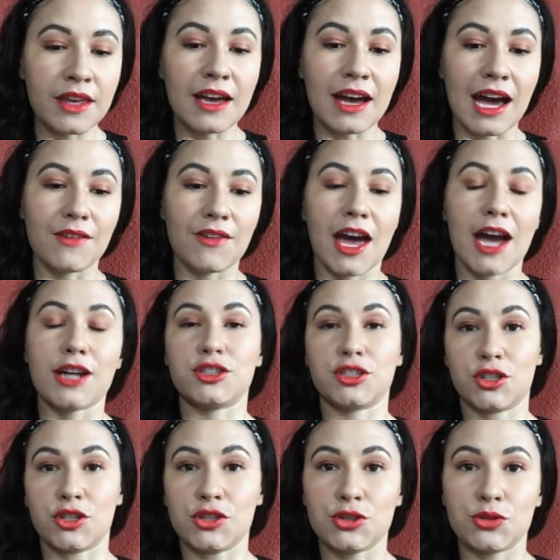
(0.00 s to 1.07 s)
I've actually
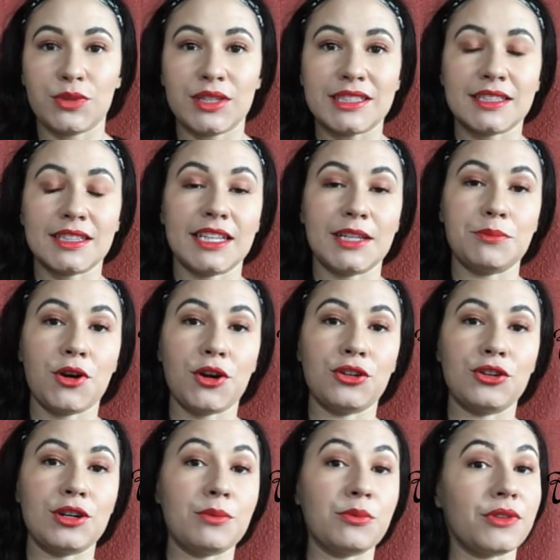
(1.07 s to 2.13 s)
also recently
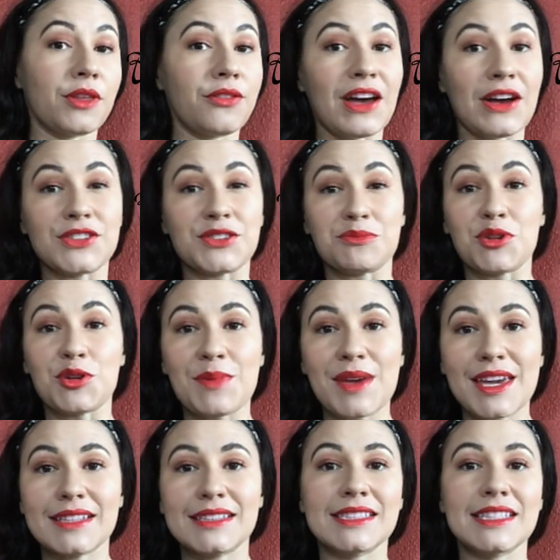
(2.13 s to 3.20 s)
partnered up with 1,000
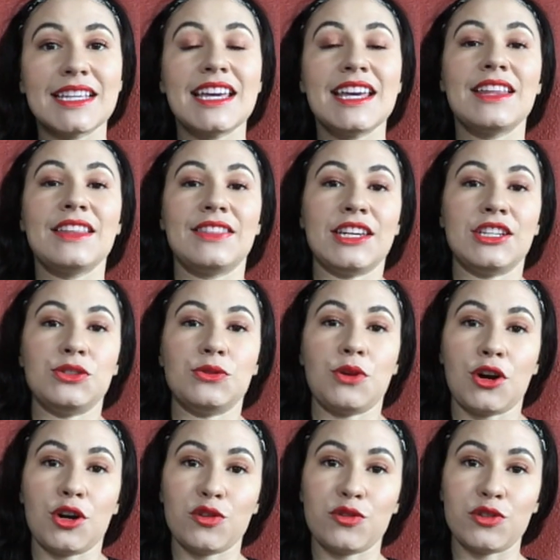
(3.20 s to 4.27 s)
Mermaids. They do
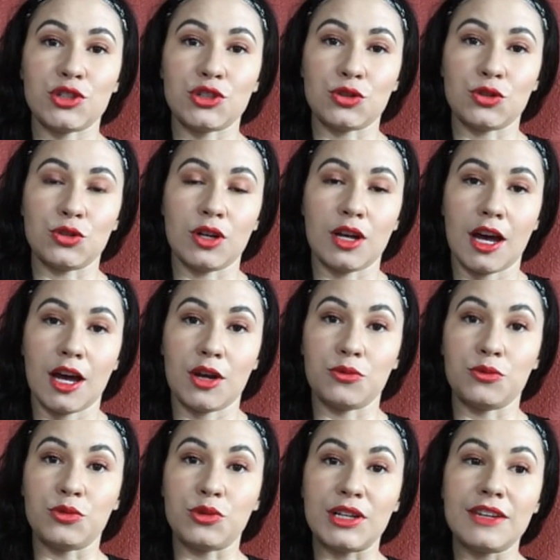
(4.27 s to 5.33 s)
artificial
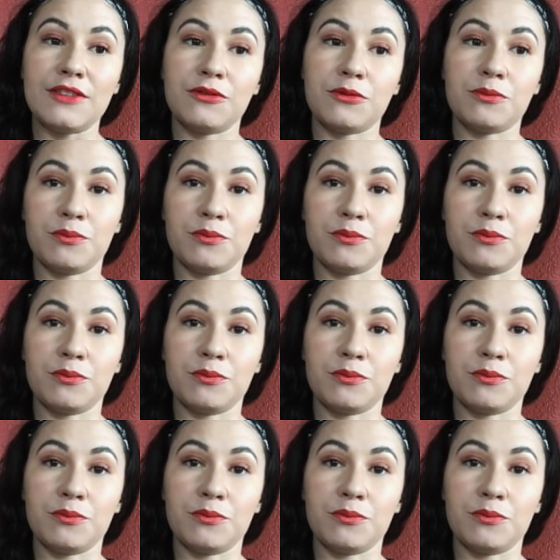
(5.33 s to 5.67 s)
reef